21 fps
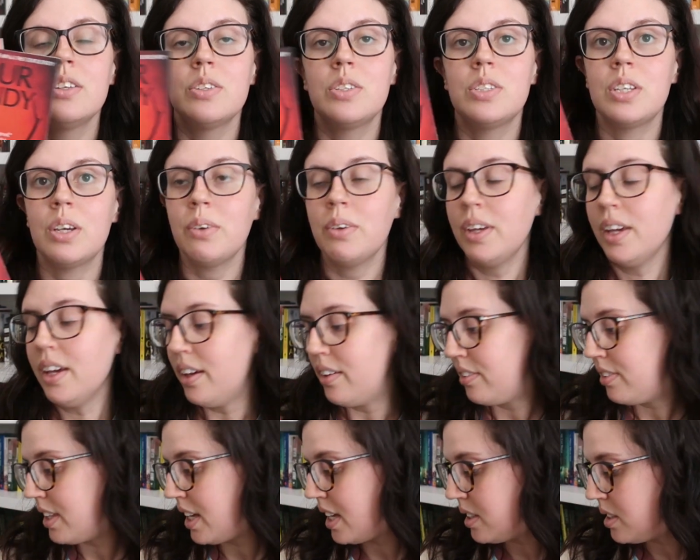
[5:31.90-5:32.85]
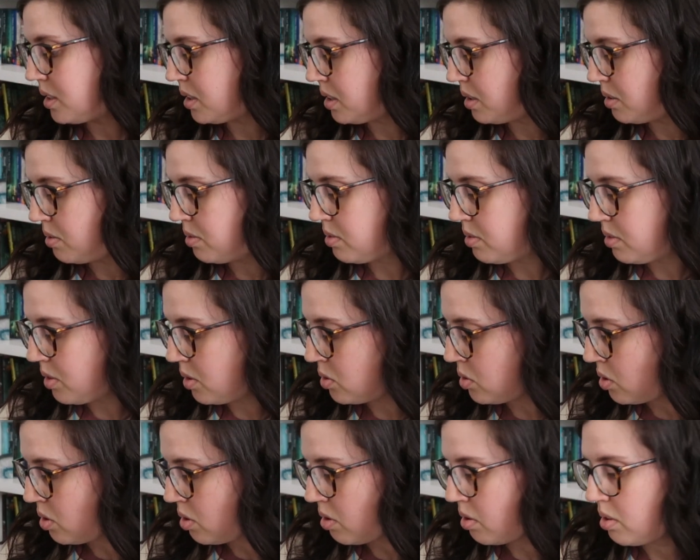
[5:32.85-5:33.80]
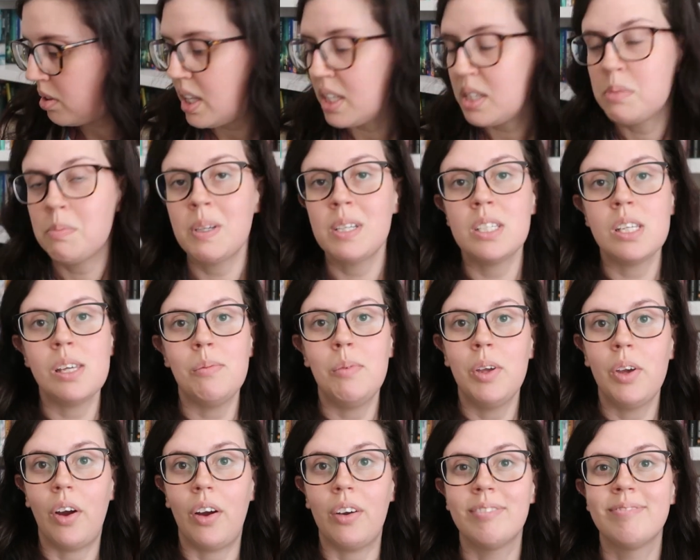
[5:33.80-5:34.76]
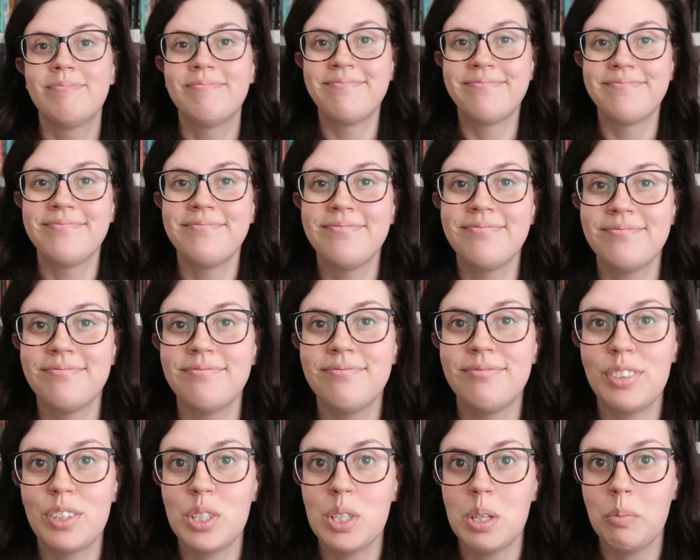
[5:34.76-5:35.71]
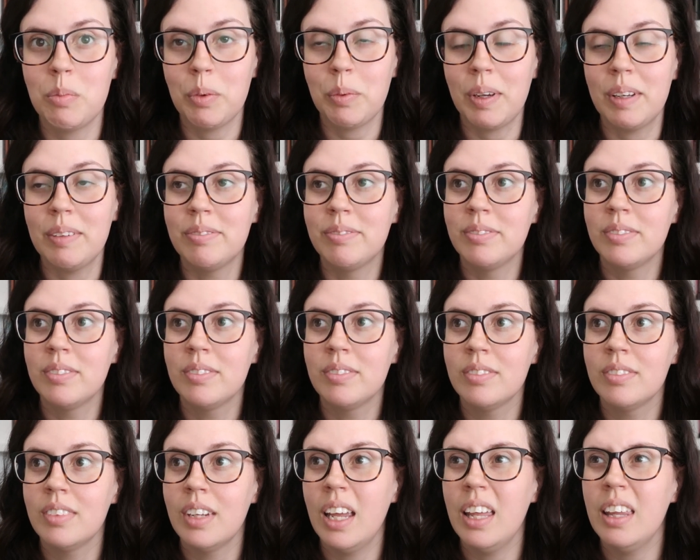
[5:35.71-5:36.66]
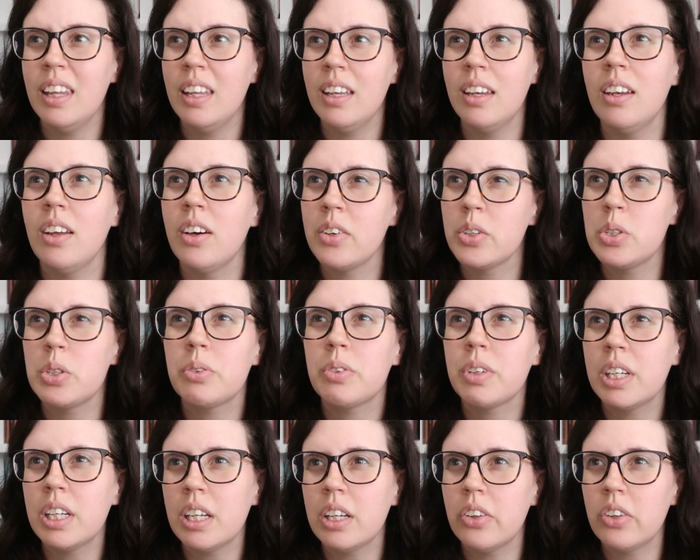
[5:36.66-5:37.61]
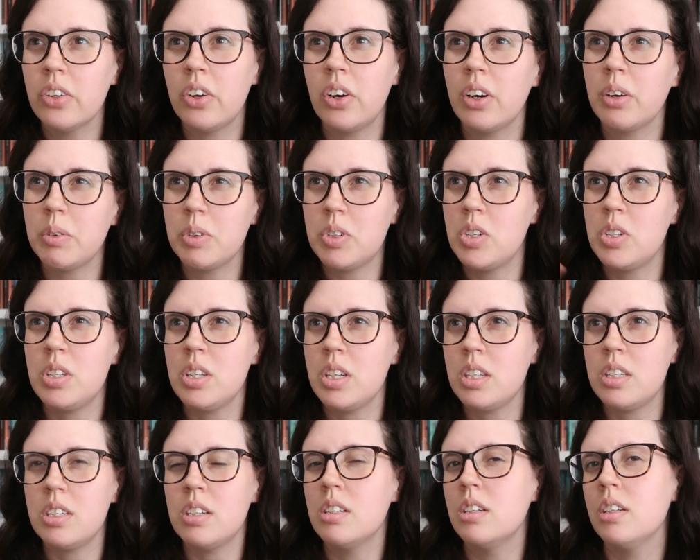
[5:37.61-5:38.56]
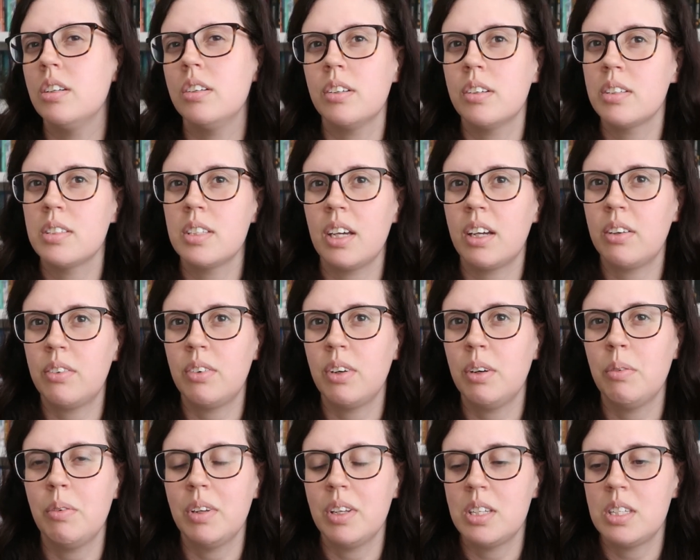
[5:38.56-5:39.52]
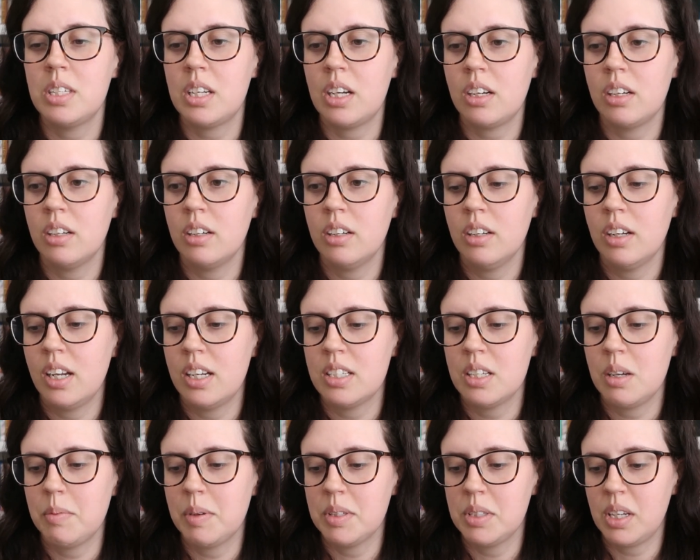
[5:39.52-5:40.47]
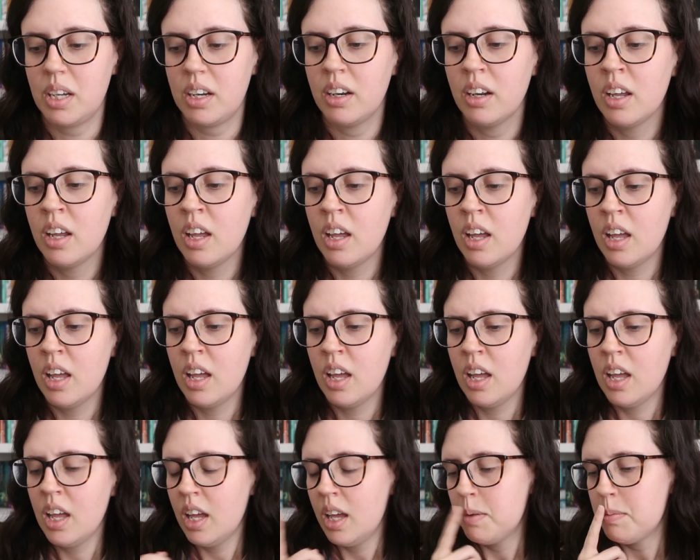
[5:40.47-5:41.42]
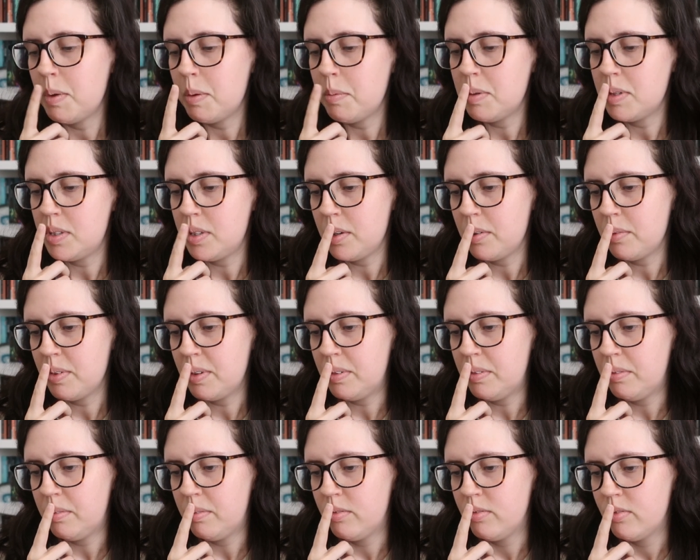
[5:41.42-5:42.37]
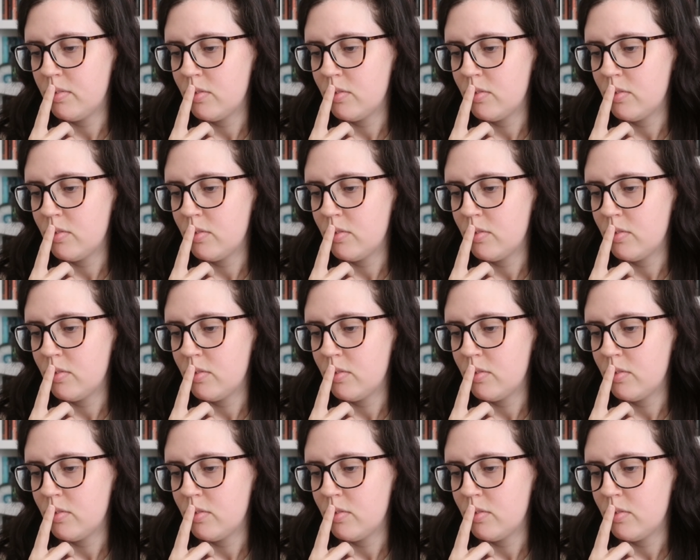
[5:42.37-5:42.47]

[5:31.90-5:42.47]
So yeah, that's those are the that's my TBR for summer reading. And then also reading in the dark, which is easy to do because I can read when it's dark nighttime outside. Am I missing one?